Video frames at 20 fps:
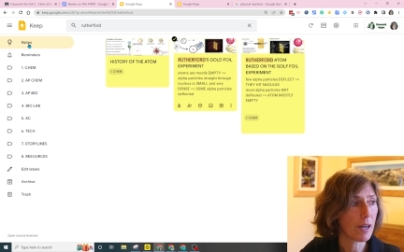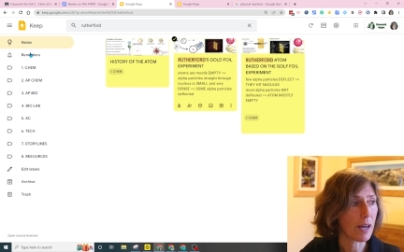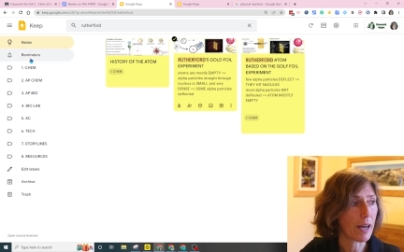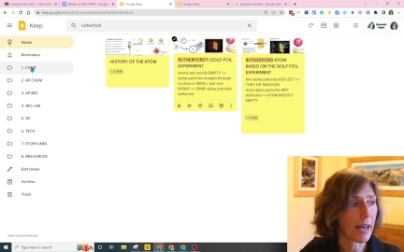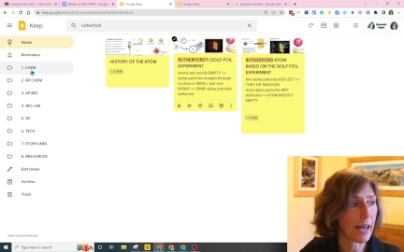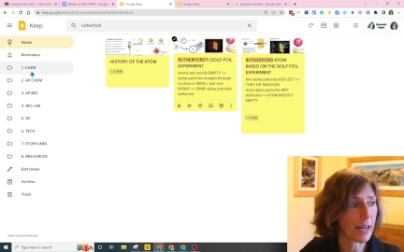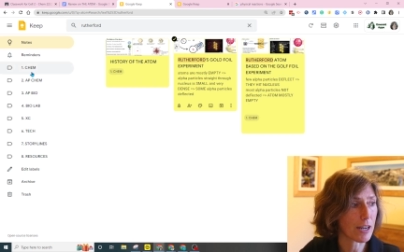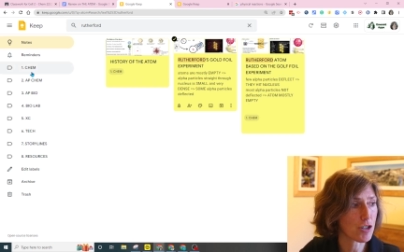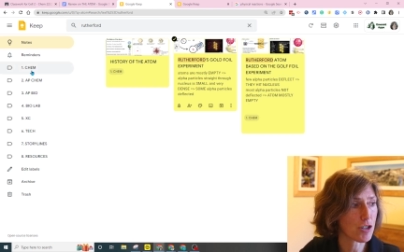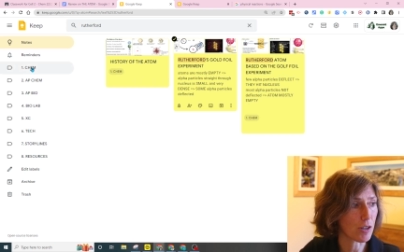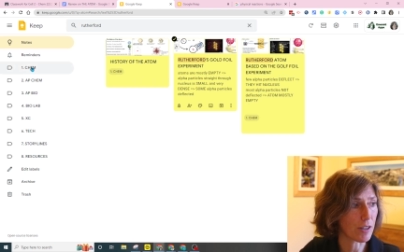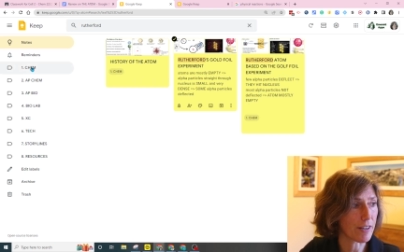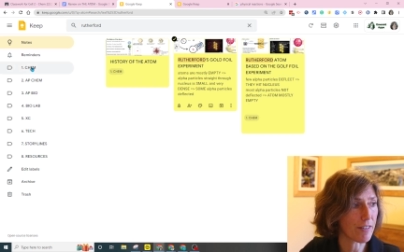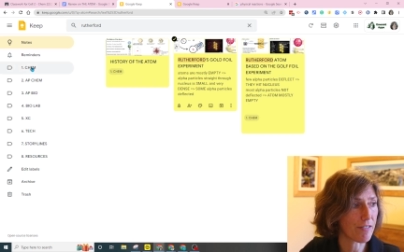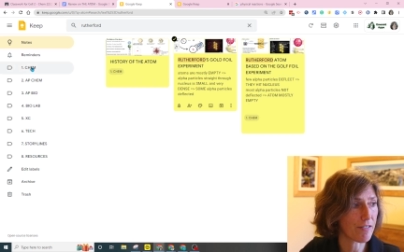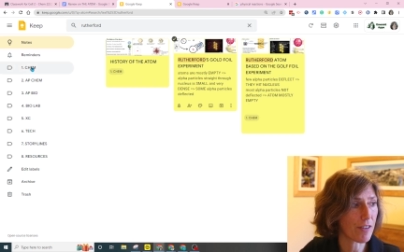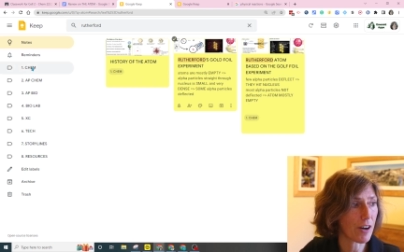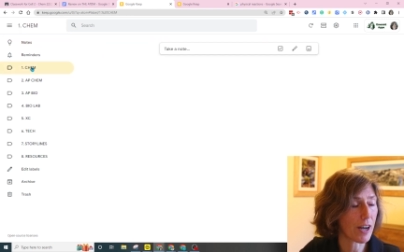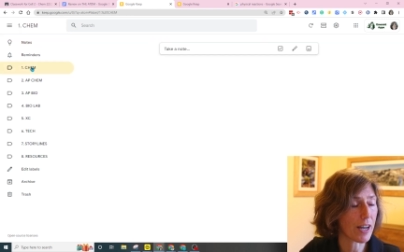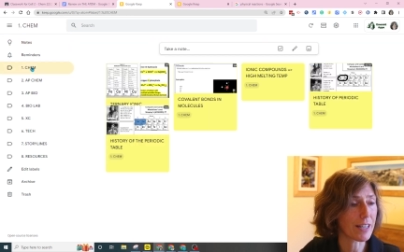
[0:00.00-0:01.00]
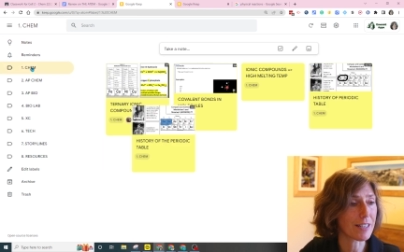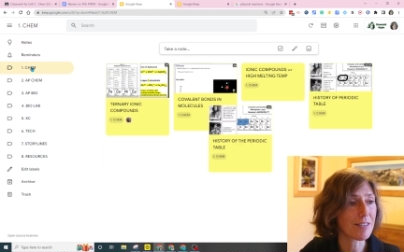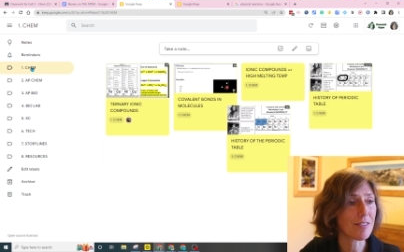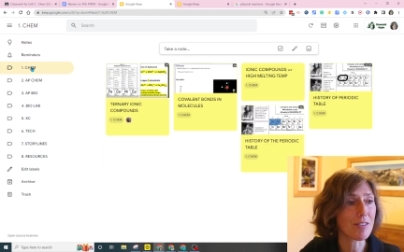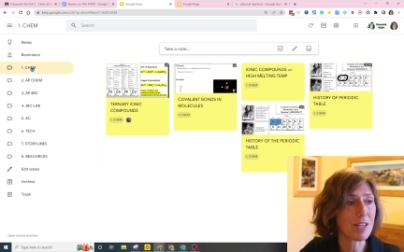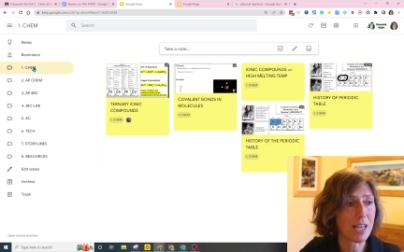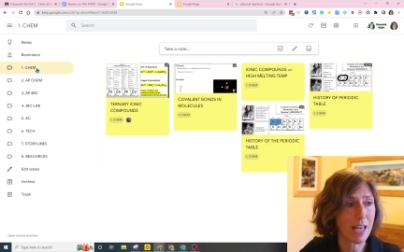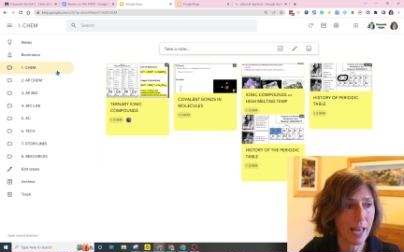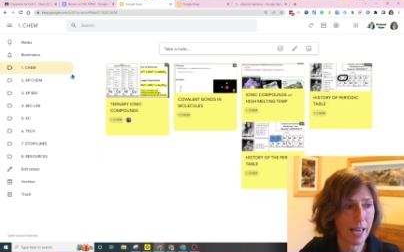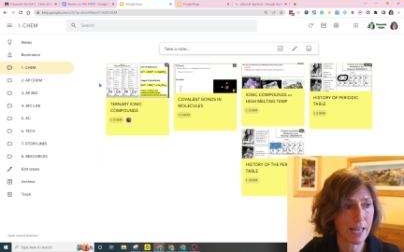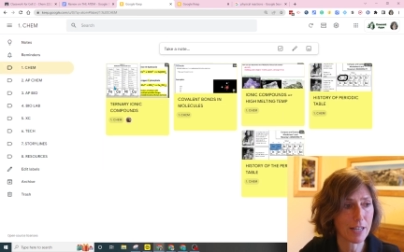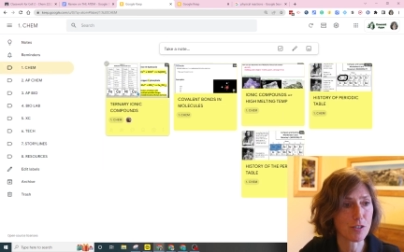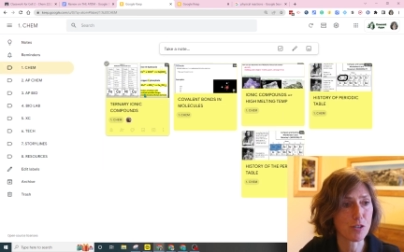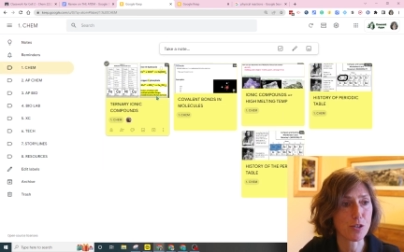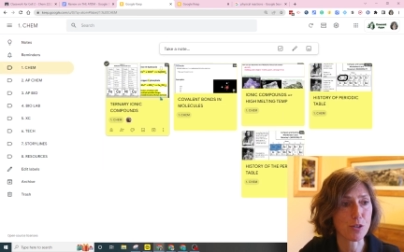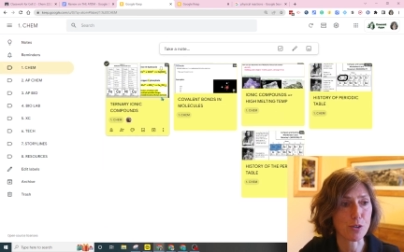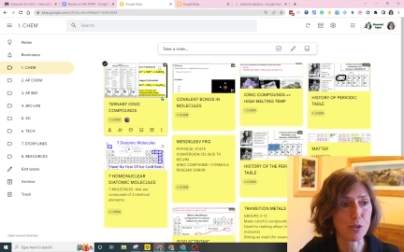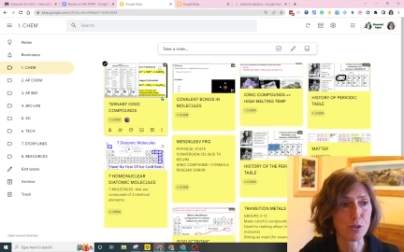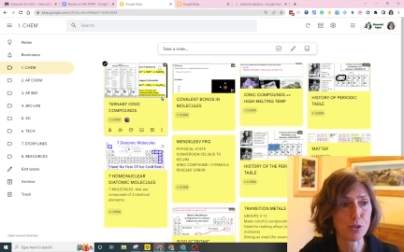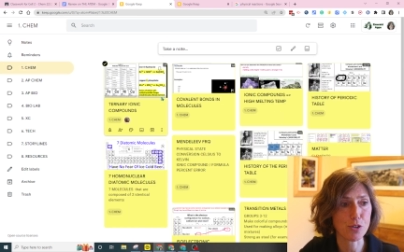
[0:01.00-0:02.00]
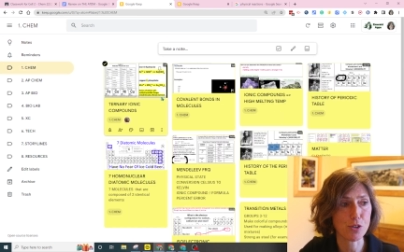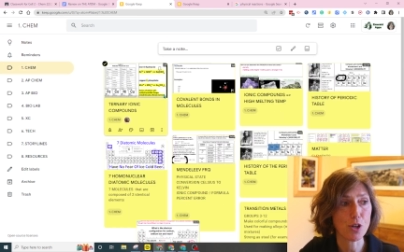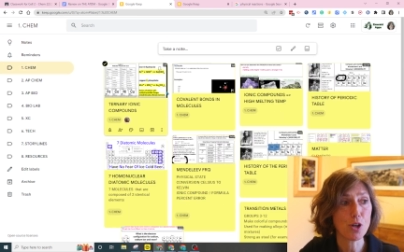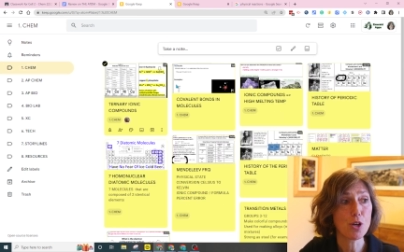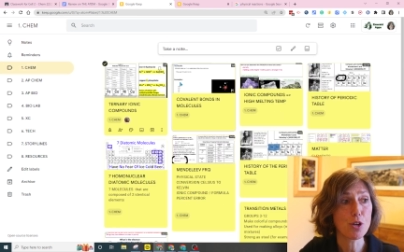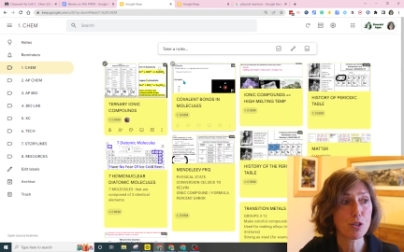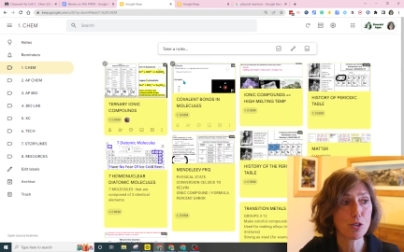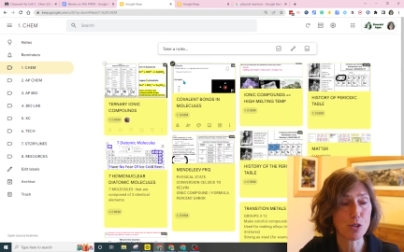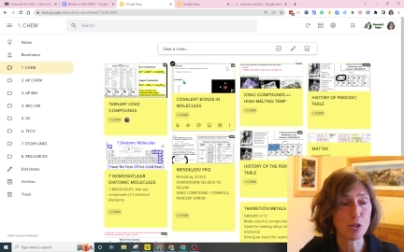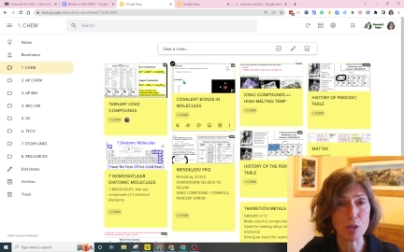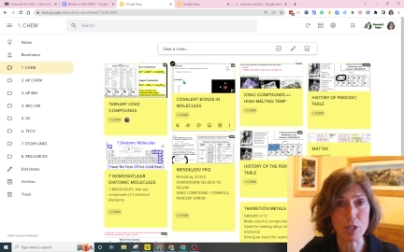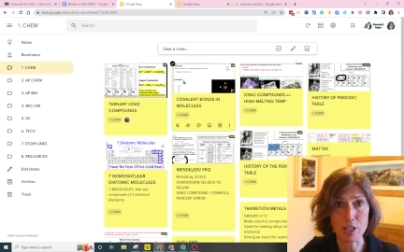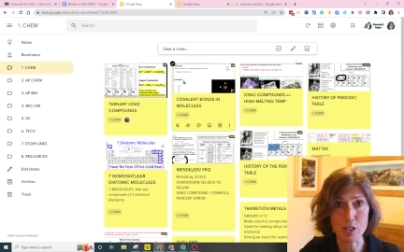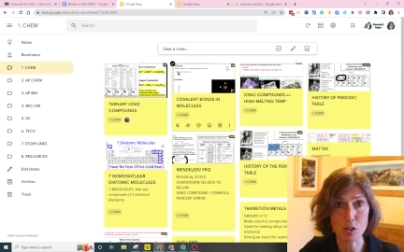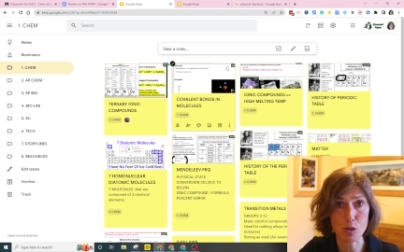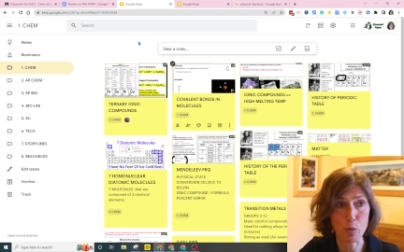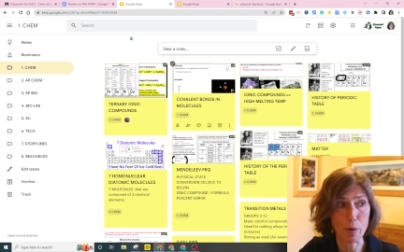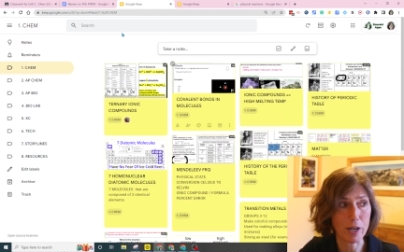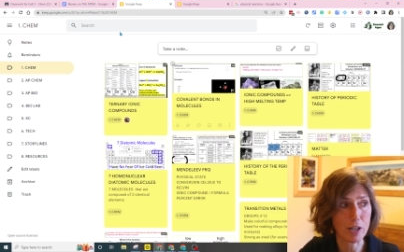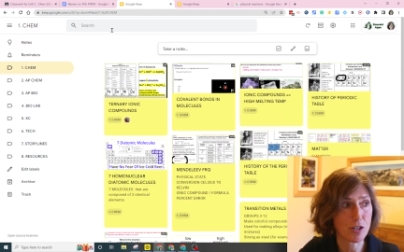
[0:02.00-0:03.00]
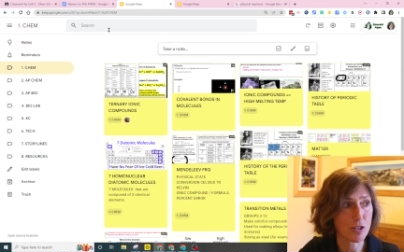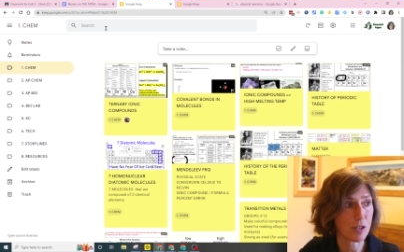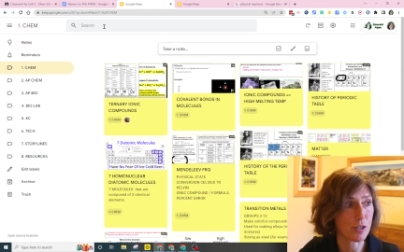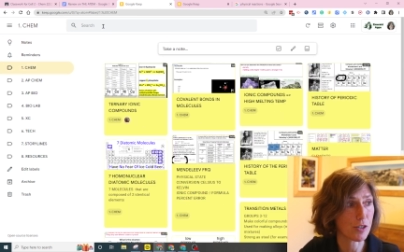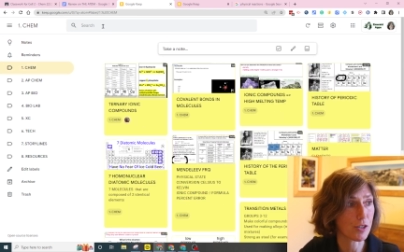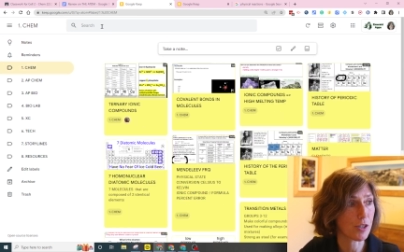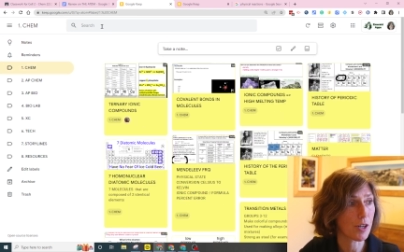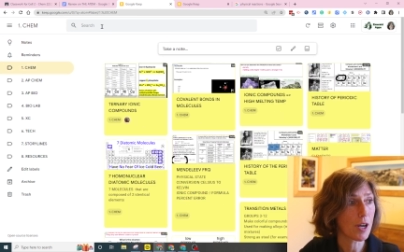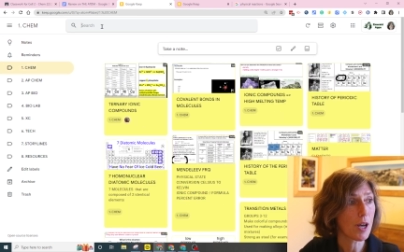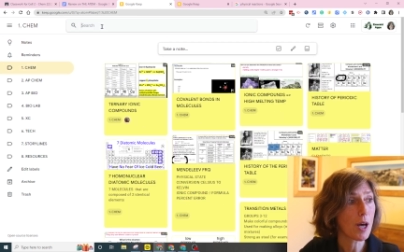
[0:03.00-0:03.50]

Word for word: actually find the answers to these questions